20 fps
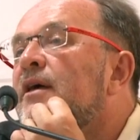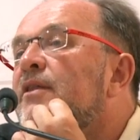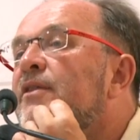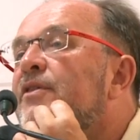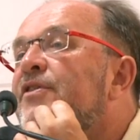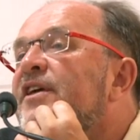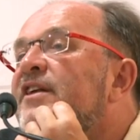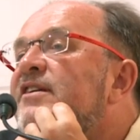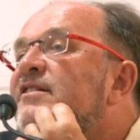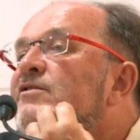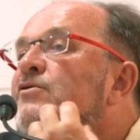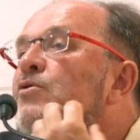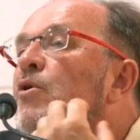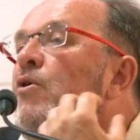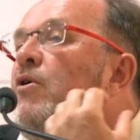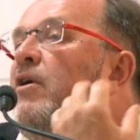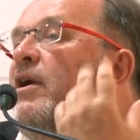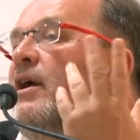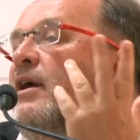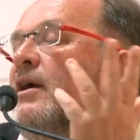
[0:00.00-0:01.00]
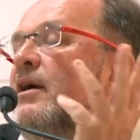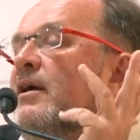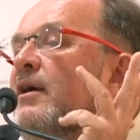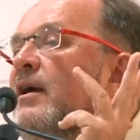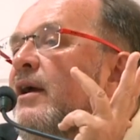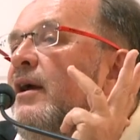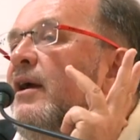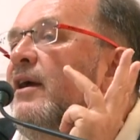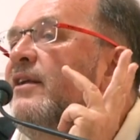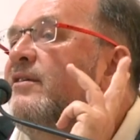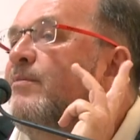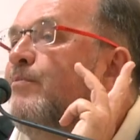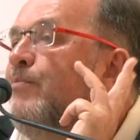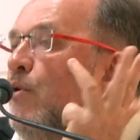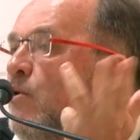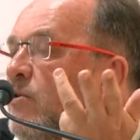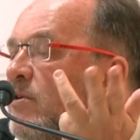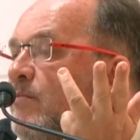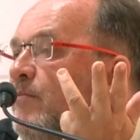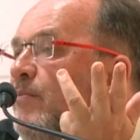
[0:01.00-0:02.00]
This story is
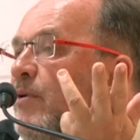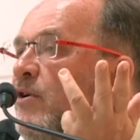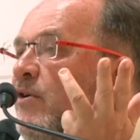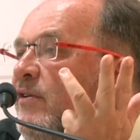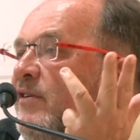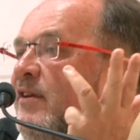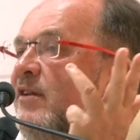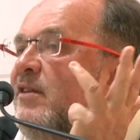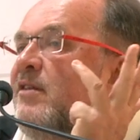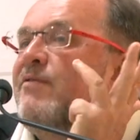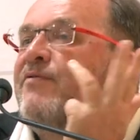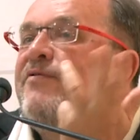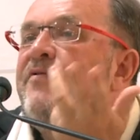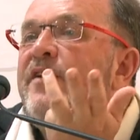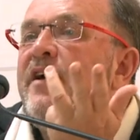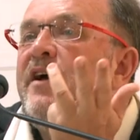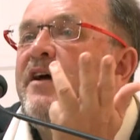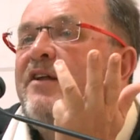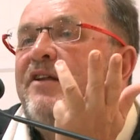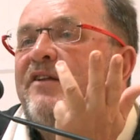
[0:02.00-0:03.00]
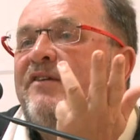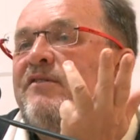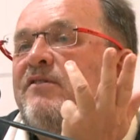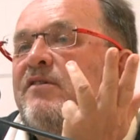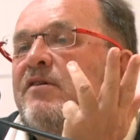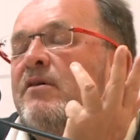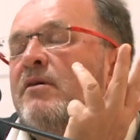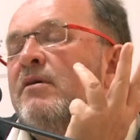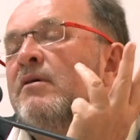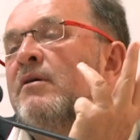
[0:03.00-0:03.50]
important because it's the first